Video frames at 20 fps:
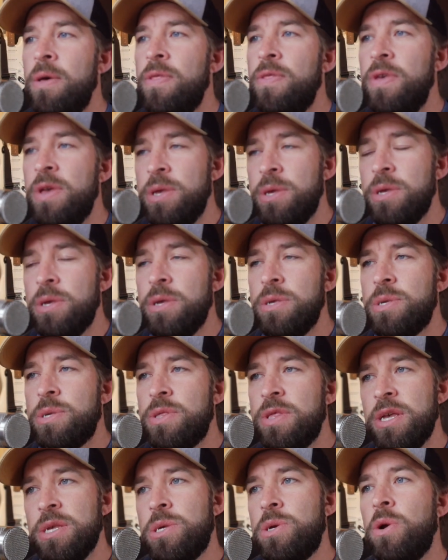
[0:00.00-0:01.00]
This
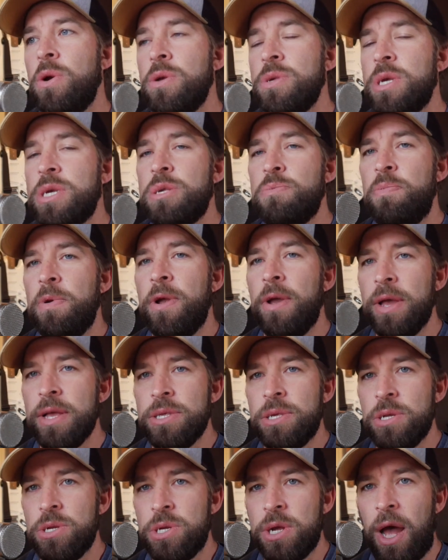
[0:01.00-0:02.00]
this girl's
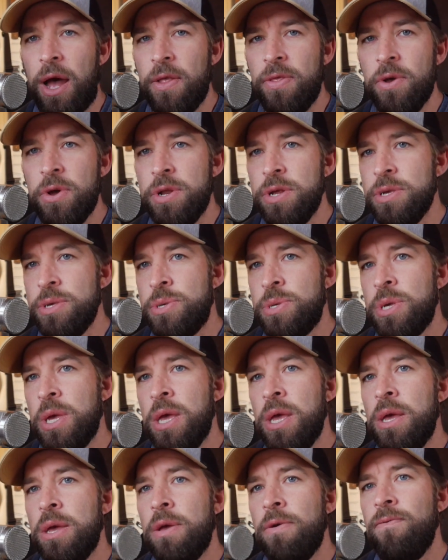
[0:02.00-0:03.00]
experience in childhood is
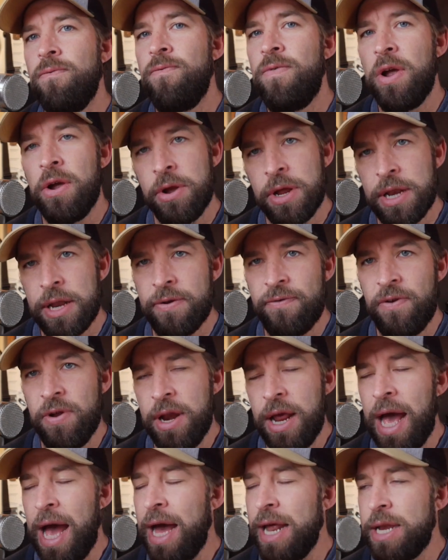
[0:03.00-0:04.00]
very
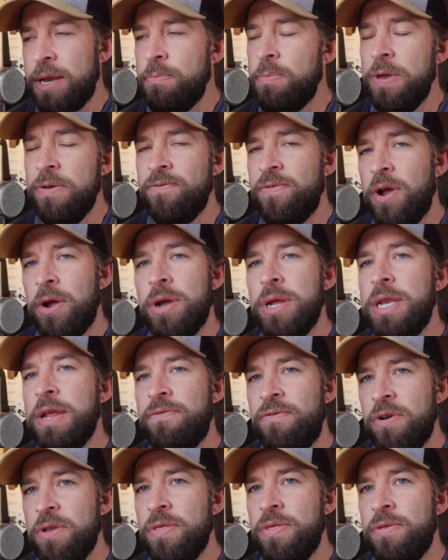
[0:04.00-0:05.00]
different. It had to be very
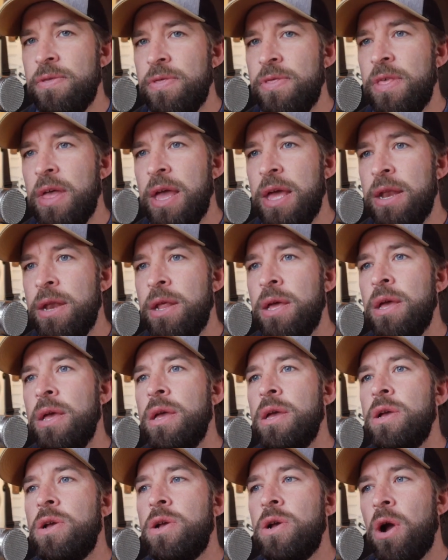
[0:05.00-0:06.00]
different than
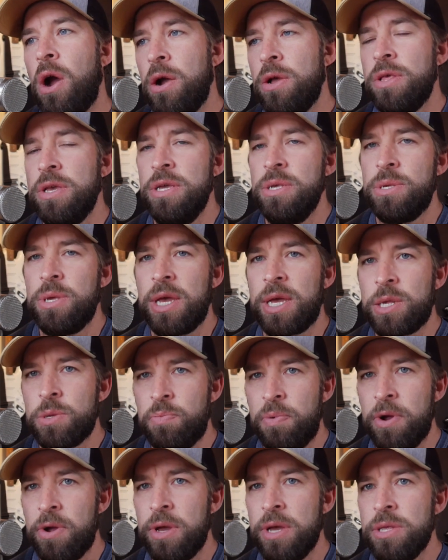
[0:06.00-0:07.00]
Carly's
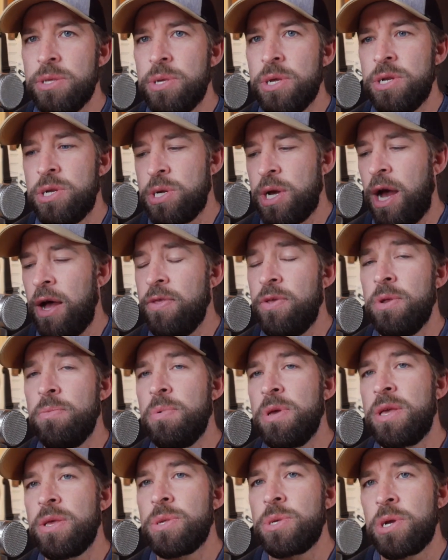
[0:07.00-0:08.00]
experience in childhood
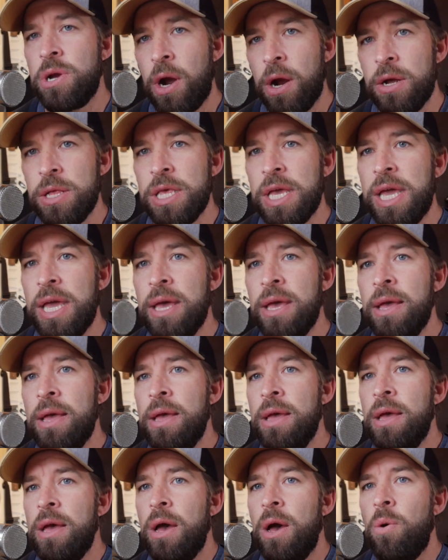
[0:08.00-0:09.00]
because Carly
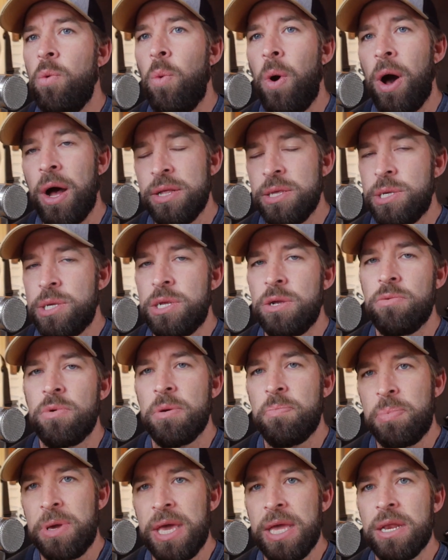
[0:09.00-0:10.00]
wants to
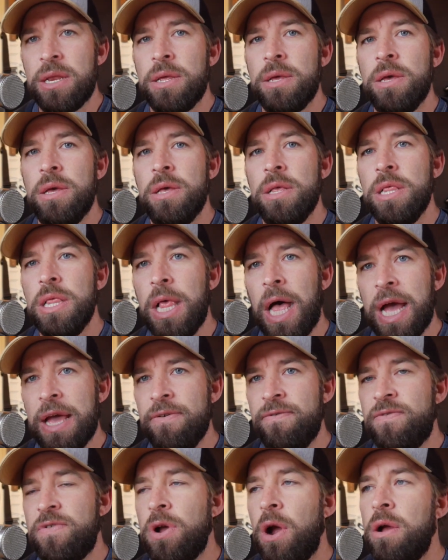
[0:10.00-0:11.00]
repeat
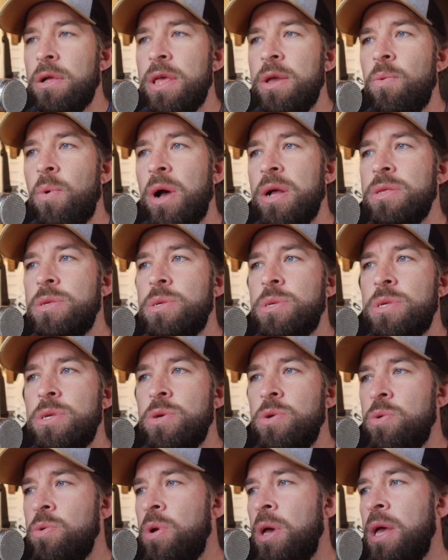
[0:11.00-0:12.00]
life. Carly wants
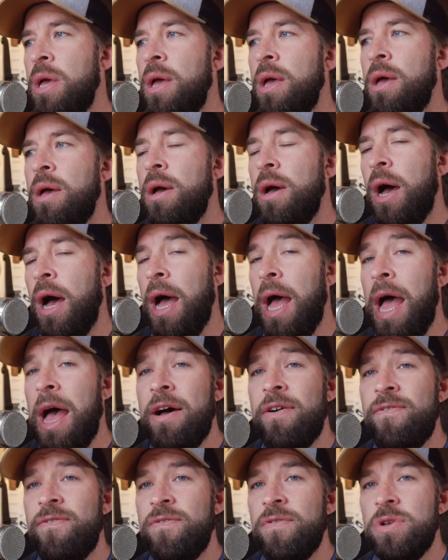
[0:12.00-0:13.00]
to uh,
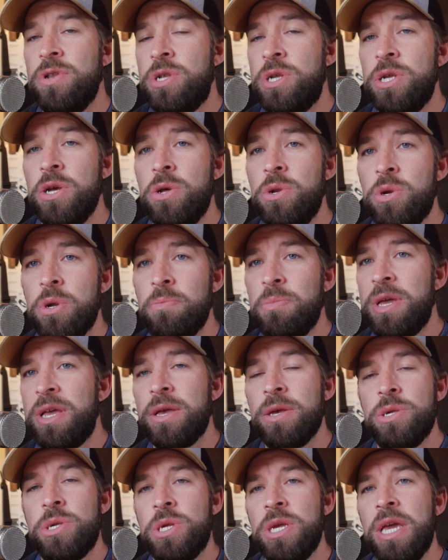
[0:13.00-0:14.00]
have children
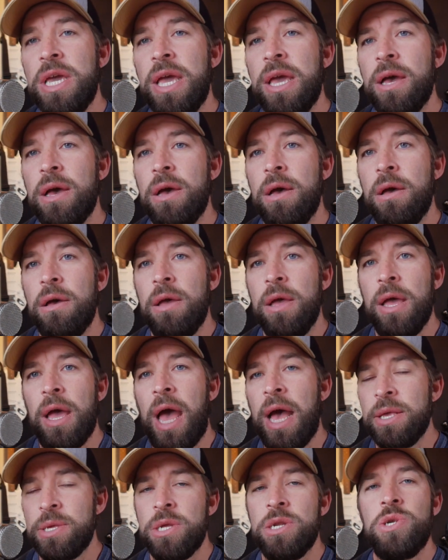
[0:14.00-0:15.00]
because she
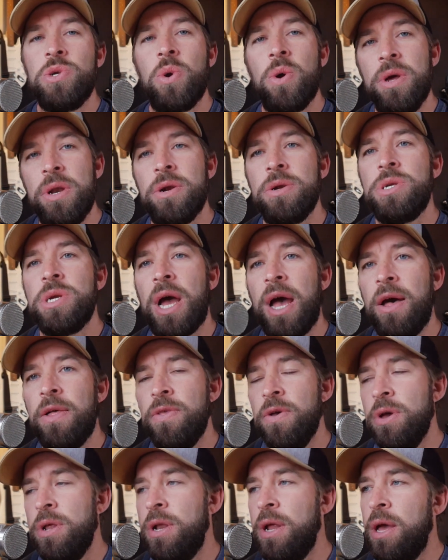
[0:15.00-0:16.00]
has enjoyed her
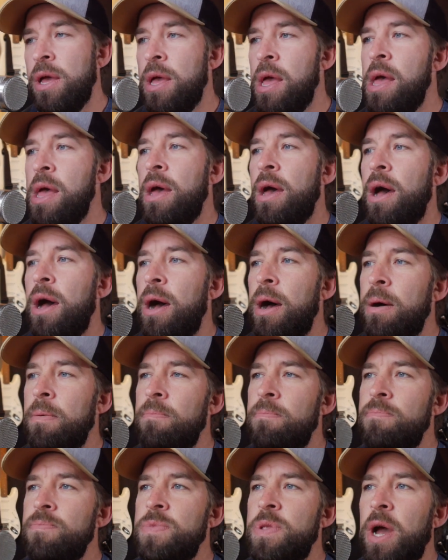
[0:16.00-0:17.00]
childhood.
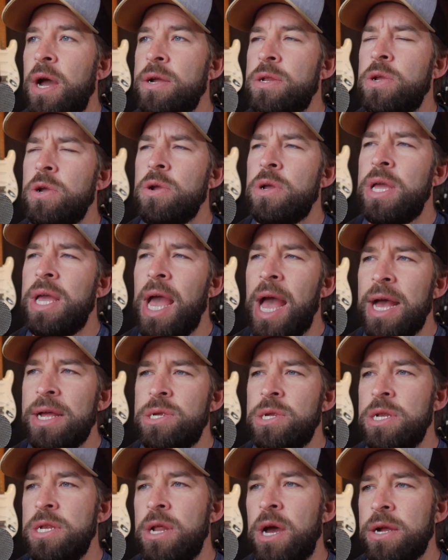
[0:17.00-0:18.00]
Um, Doctor
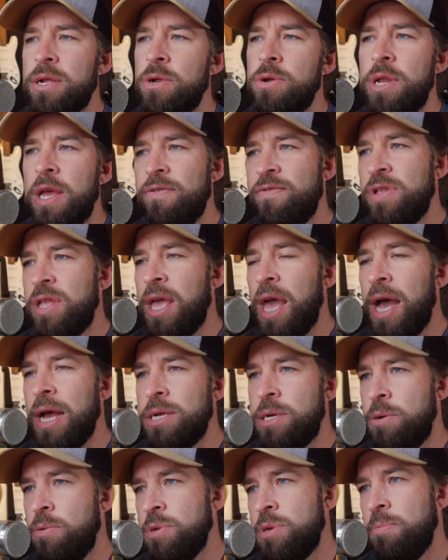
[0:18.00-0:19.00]
Cashin, Doctor David
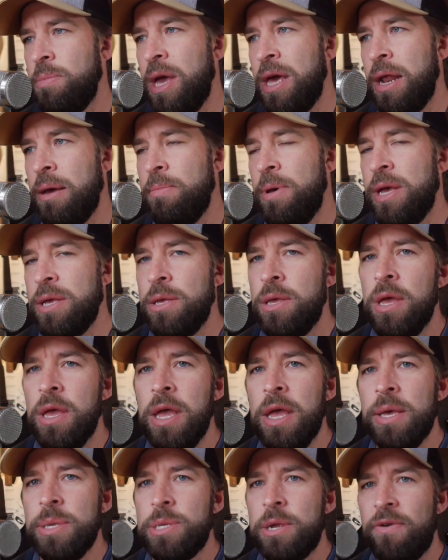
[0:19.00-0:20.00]
Cashin, was a man I met
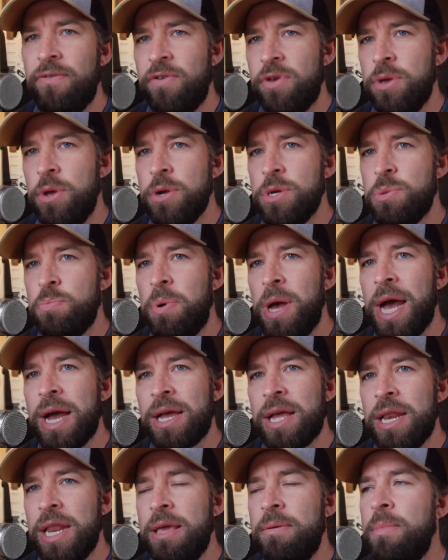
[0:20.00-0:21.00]
several years
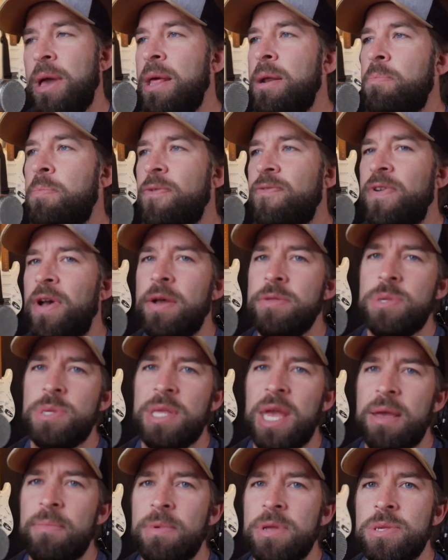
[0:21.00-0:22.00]
back, and he made a profound
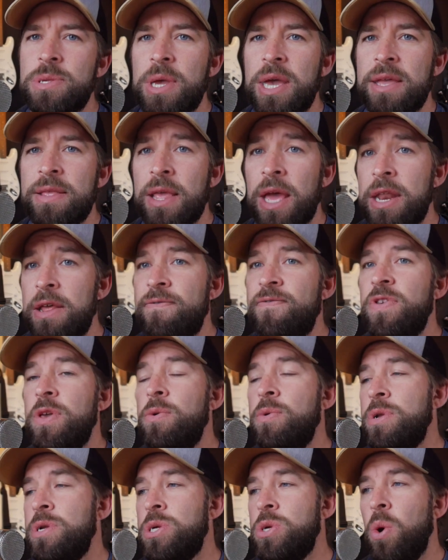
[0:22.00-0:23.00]
statement saying that if
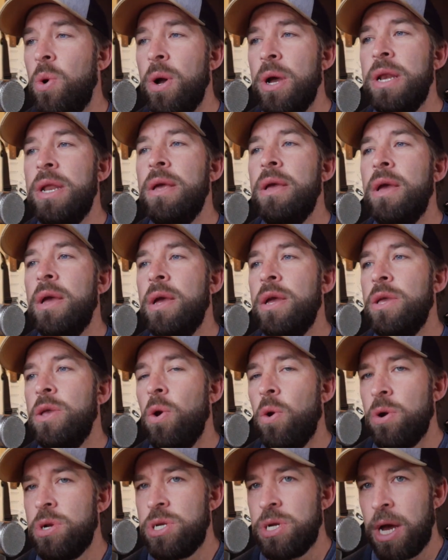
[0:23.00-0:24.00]
you enjoyed
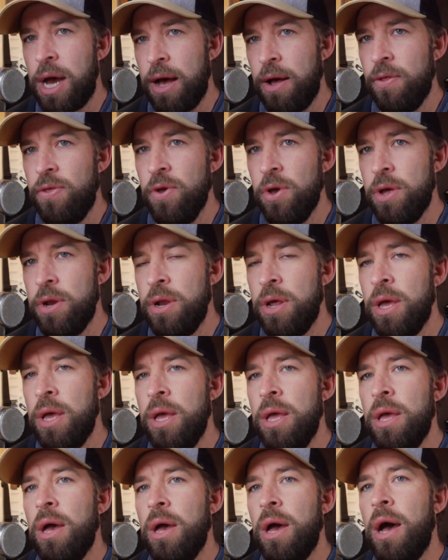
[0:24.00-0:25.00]
your childhood,
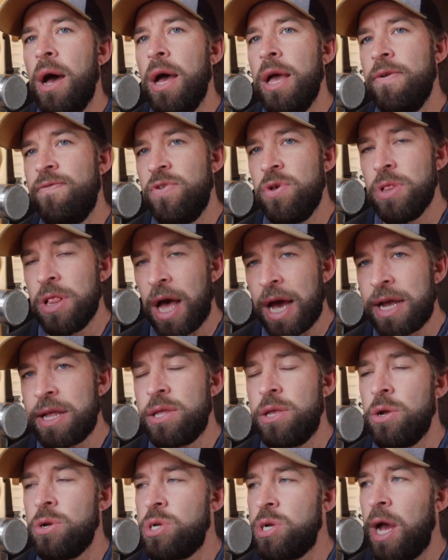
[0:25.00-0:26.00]
uh, if you
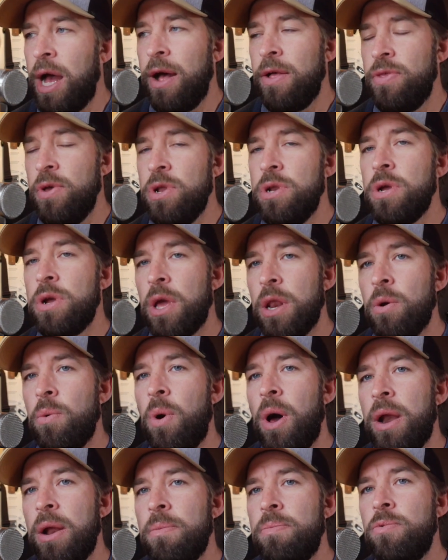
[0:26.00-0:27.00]
liked your childhood, you're going to
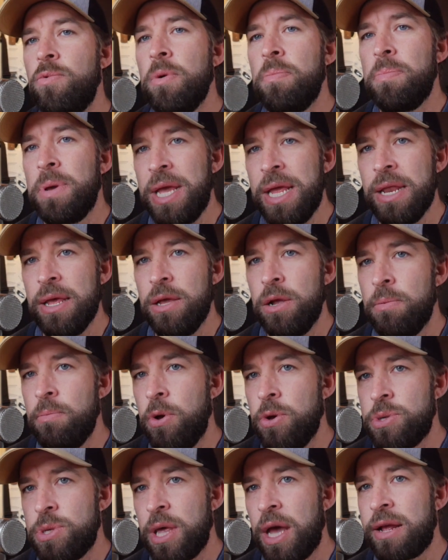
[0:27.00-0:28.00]
want to repeat it. You're
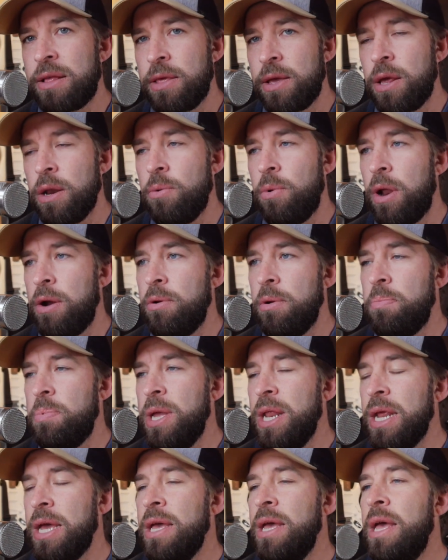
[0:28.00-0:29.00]
most likely going to want to
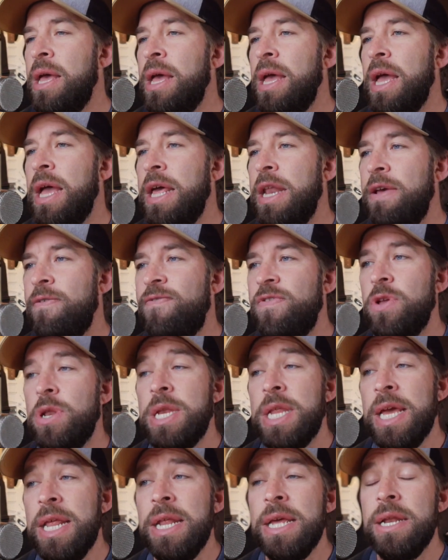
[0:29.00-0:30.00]
repeat it. And if you
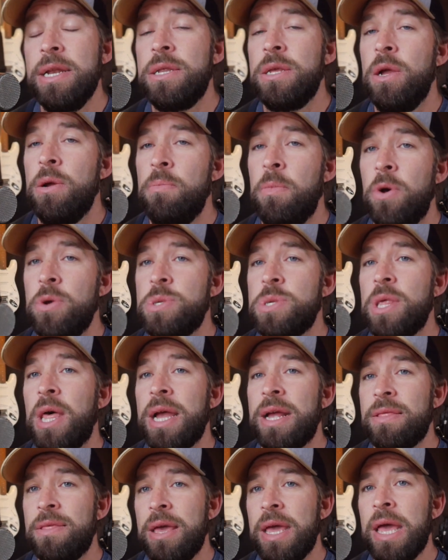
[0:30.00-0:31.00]
didn't, you're most
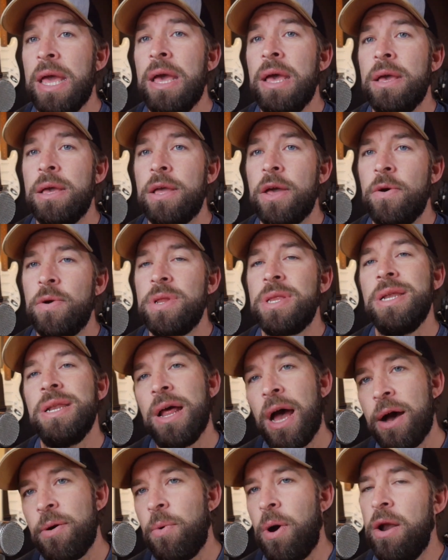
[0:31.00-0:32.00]
likely going to
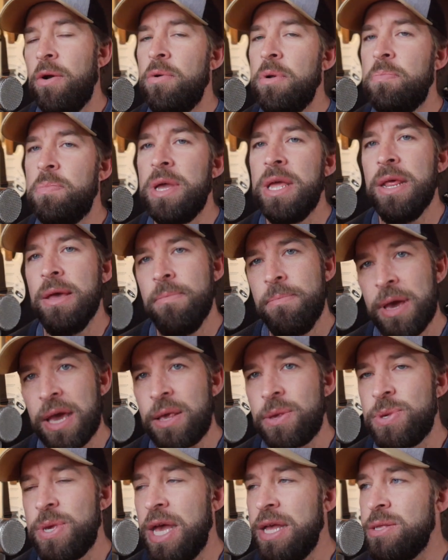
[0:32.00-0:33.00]
not want to repeat it.
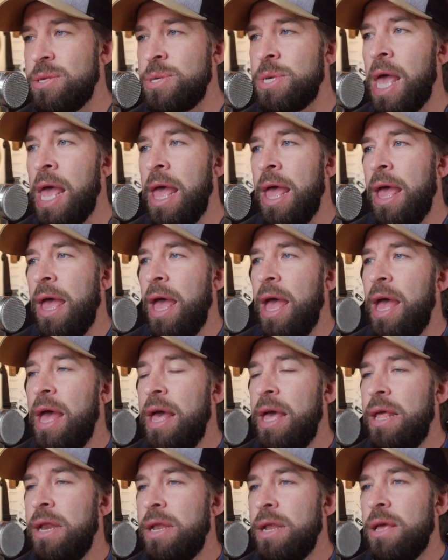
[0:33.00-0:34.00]
Makes sense.
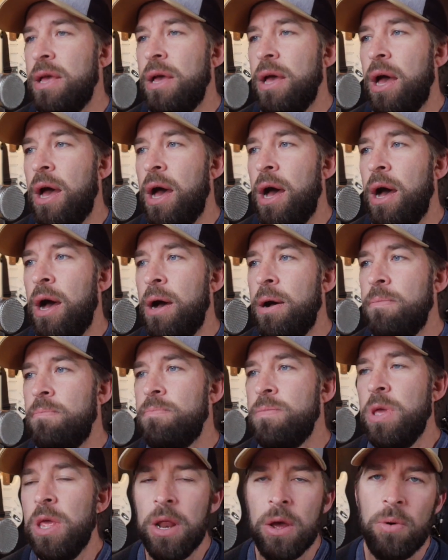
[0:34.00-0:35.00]
And, uh,
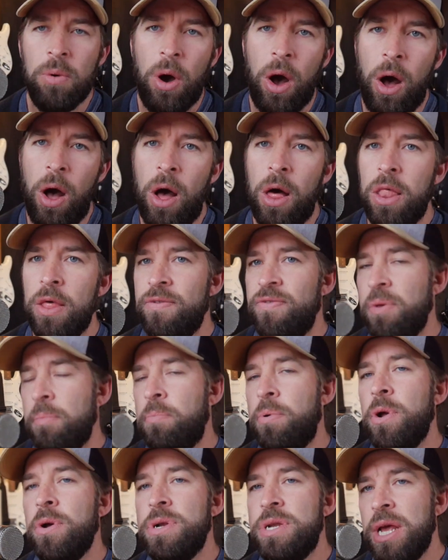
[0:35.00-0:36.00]
you know, all of the
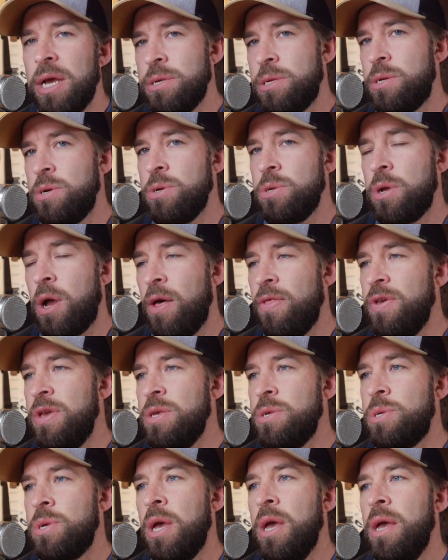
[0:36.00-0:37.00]
protesters, all
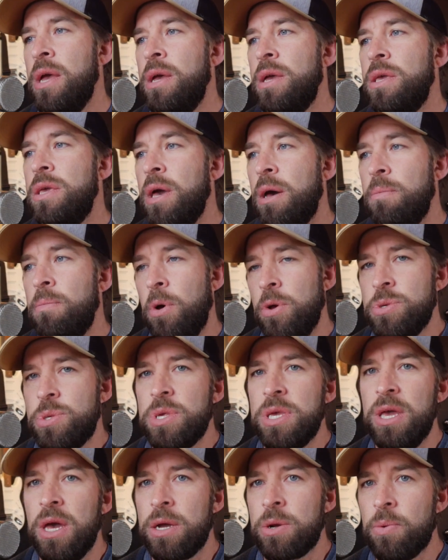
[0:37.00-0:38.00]
these
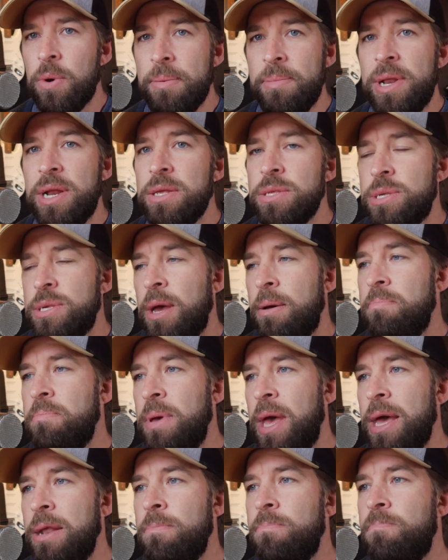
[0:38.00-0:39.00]
mostly young women and some
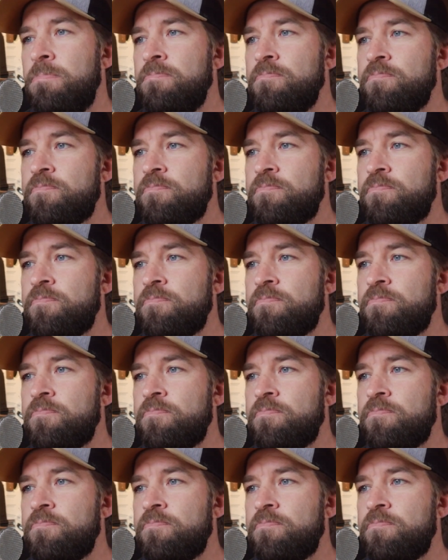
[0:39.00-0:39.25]
men